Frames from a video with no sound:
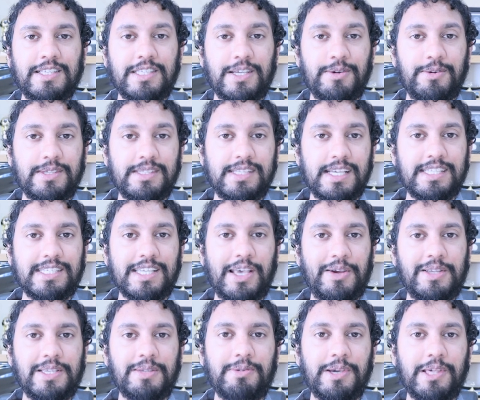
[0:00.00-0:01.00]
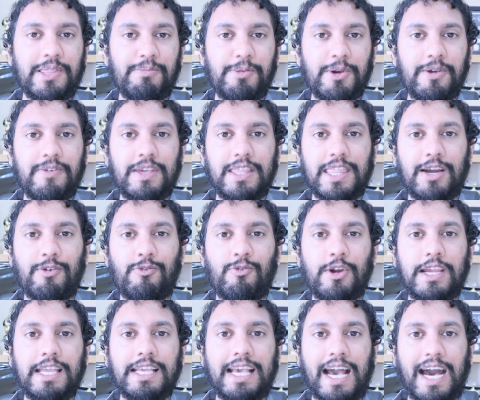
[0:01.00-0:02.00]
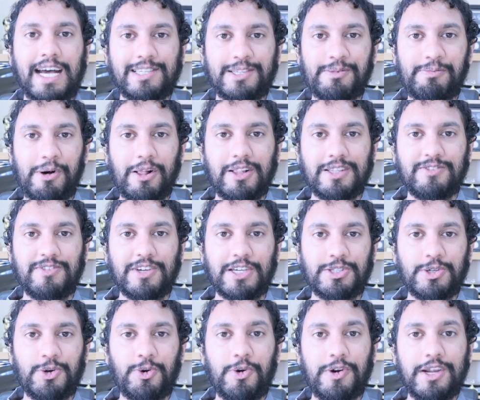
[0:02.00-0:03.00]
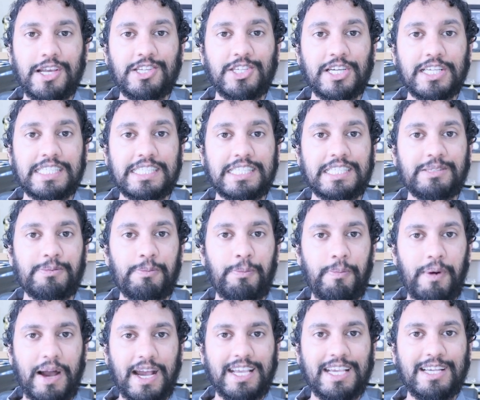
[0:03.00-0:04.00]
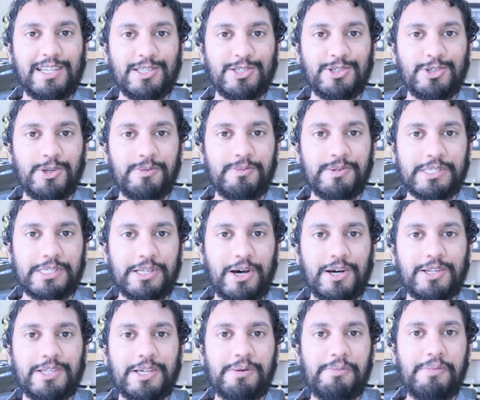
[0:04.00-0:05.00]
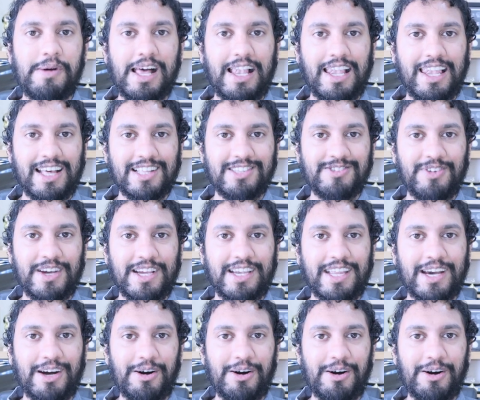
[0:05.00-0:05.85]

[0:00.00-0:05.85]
So is this going to be the movie that re-catapults Victoria Justice back into superstardom? Let's find